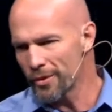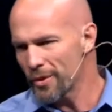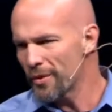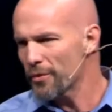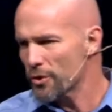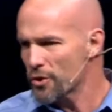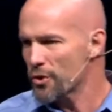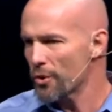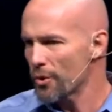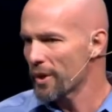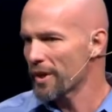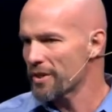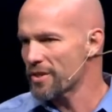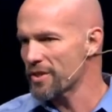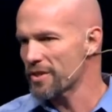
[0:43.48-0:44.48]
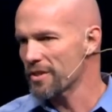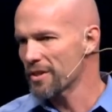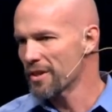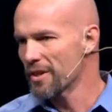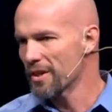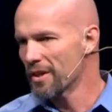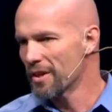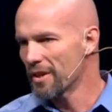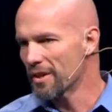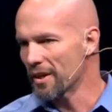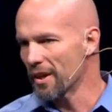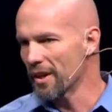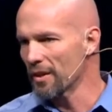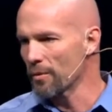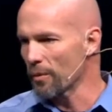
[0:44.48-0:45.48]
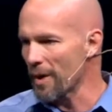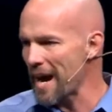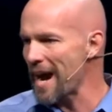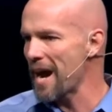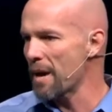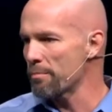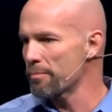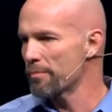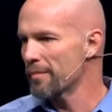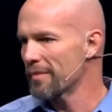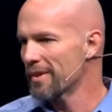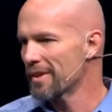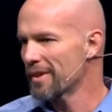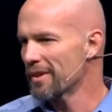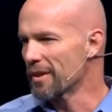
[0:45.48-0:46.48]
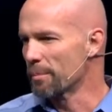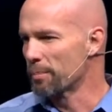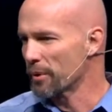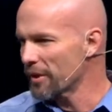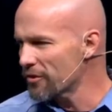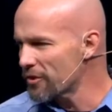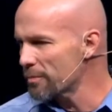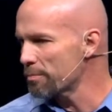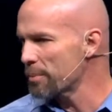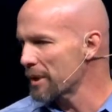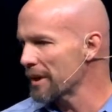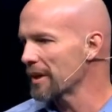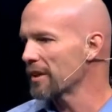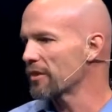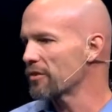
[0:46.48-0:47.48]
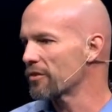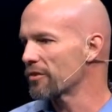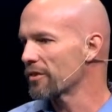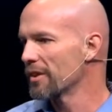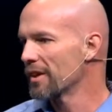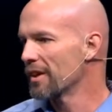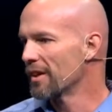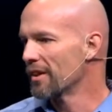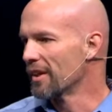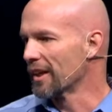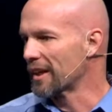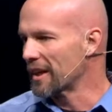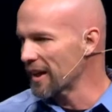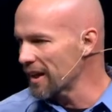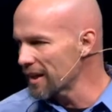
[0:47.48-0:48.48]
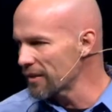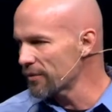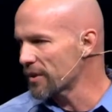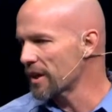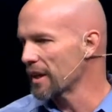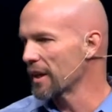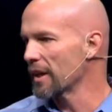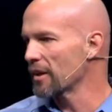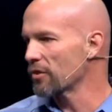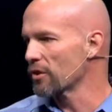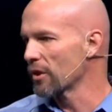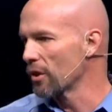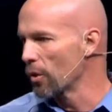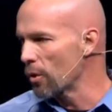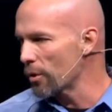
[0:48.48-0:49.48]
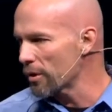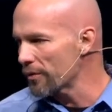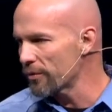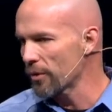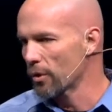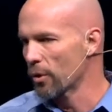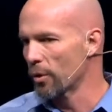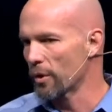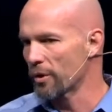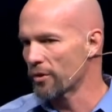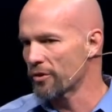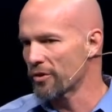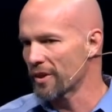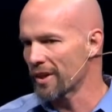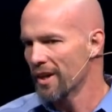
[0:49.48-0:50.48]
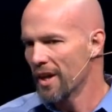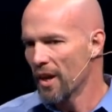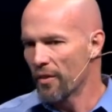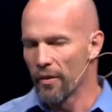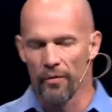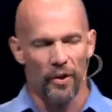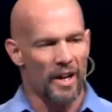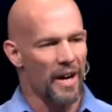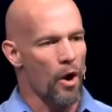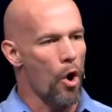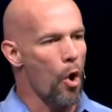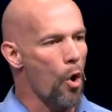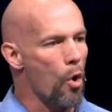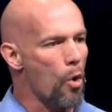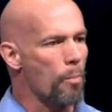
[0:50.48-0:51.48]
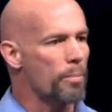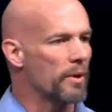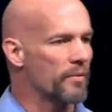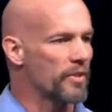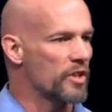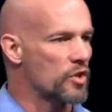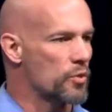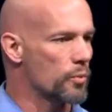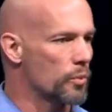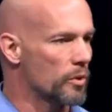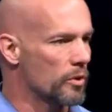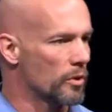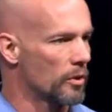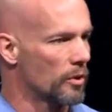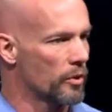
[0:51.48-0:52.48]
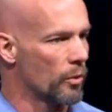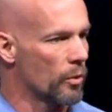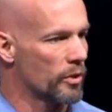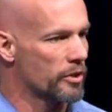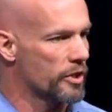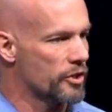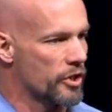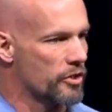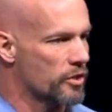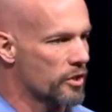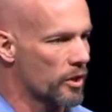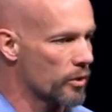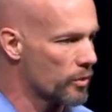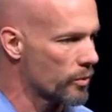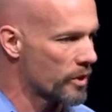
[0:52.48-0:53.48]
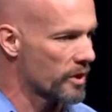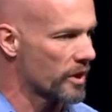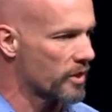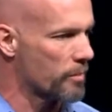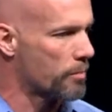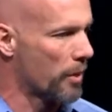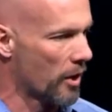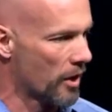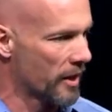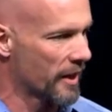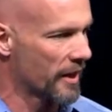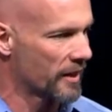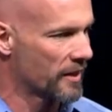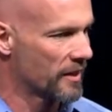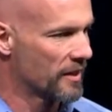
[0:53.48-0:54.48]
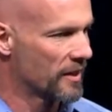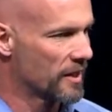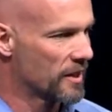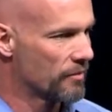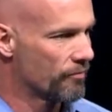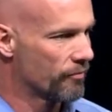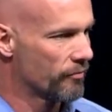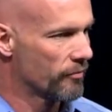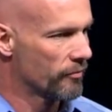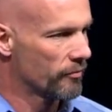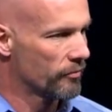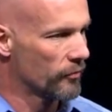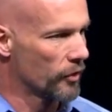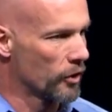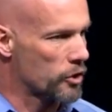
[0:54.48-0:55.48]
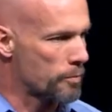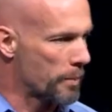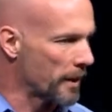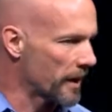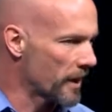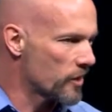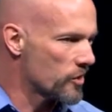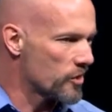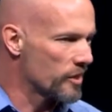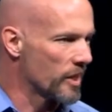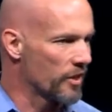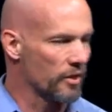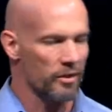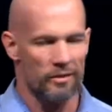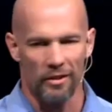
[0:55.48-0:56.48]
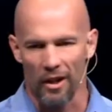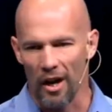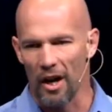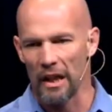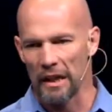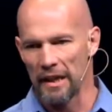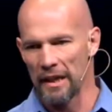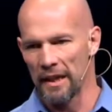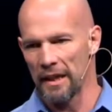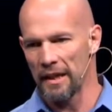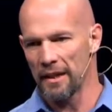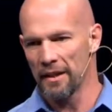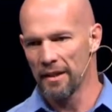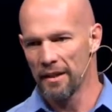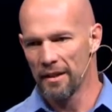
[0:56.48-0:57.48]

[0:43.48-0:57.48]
you have a choice to unwrap the Prince of Peace the King of Kings, the Lord of Lords, the, the very hope of this world, or to just go to another party to experience another holiday,